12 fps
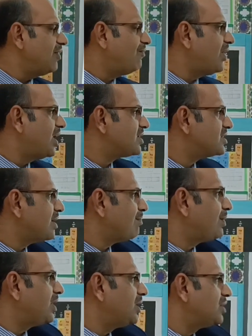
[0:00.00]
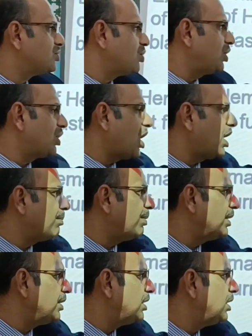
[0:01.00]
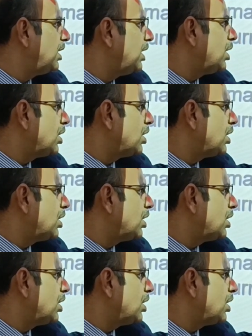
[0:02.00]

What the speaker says: If for example, carbon,